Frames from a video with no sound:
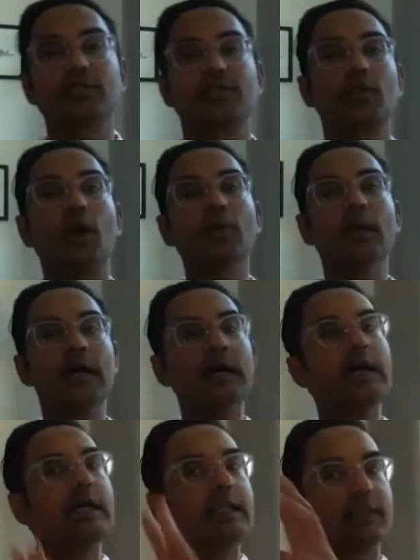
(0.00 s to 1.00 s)
So
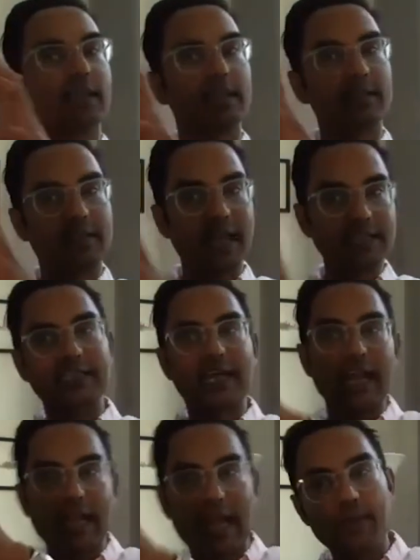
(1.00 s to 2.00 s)
that's a
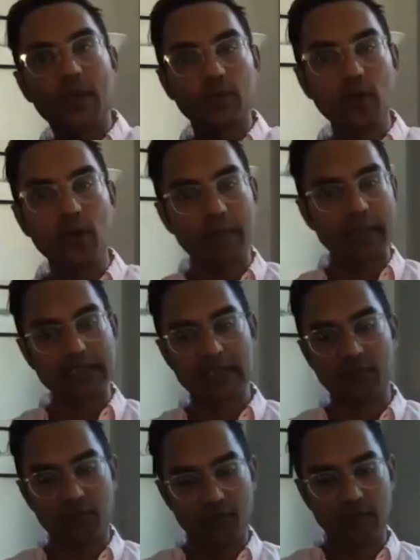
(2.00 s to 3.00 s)
dynamic role, because
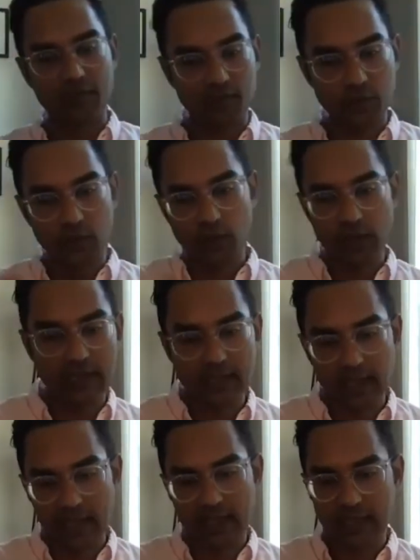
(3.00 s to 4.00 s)
if you're
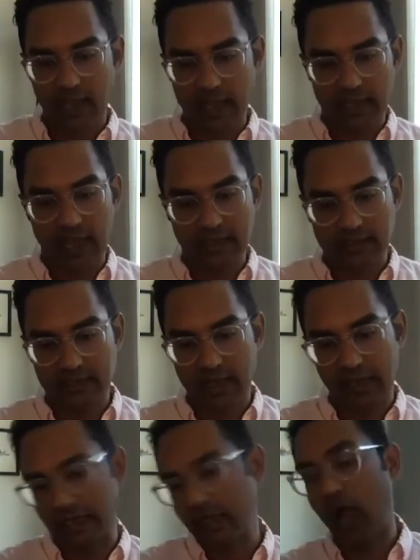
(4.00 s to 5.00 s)
a
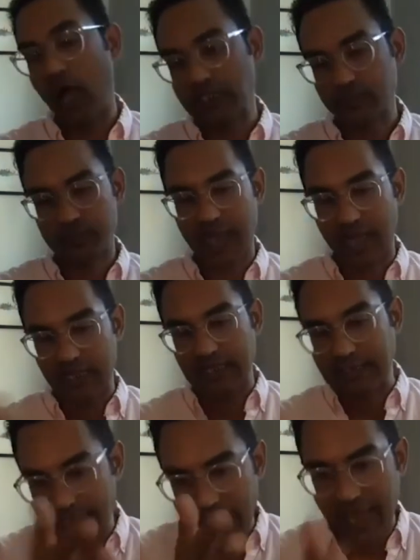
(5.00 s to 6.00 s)
hospitality
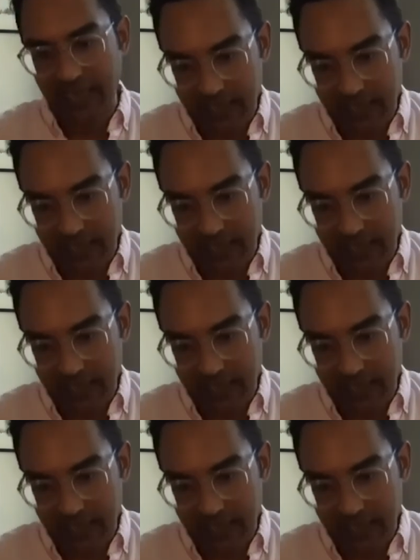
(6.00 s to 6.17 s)
tech